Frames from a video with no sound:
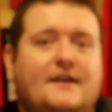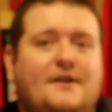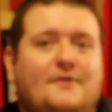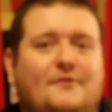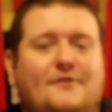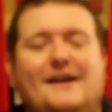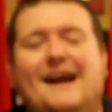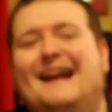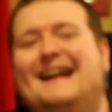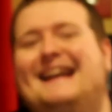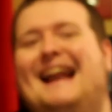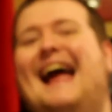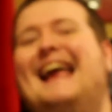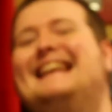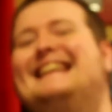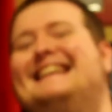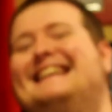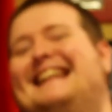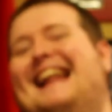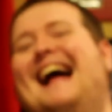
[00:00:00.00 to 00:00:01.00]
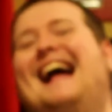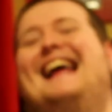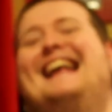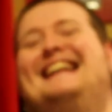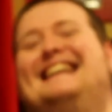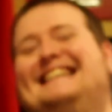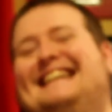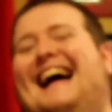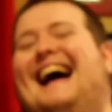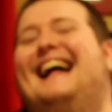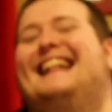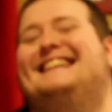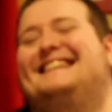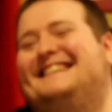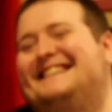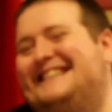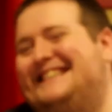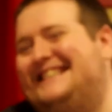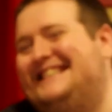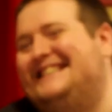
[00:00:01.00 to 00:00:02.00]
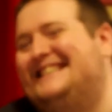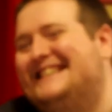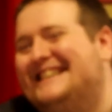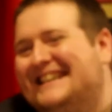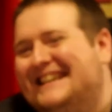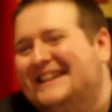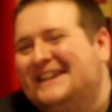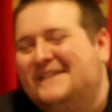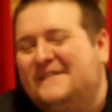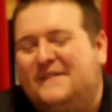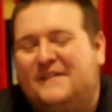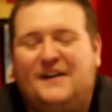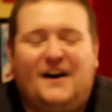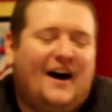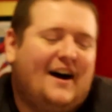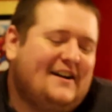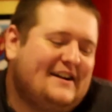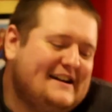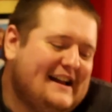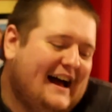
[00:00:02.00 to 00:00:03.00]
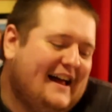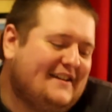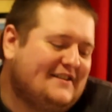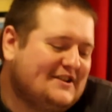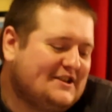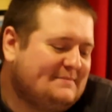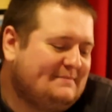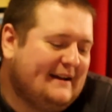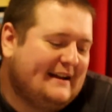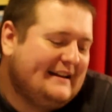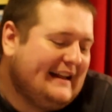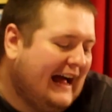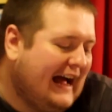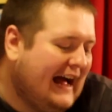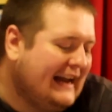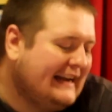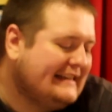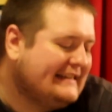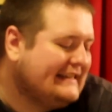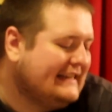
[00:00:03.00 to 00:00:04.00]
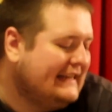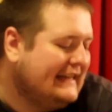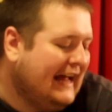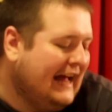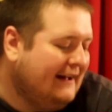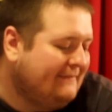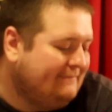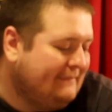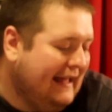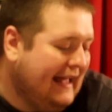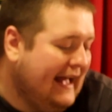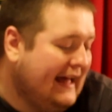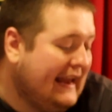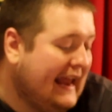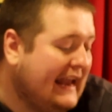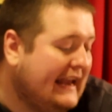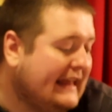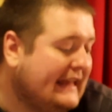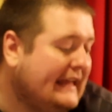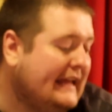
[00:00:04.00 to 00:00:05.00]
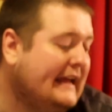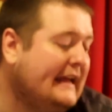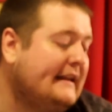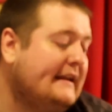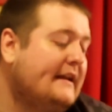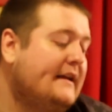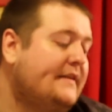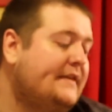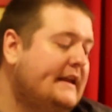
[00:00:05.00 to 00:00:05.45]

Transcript: We're at $99 for $100 spent. Honestly, not bad. And again,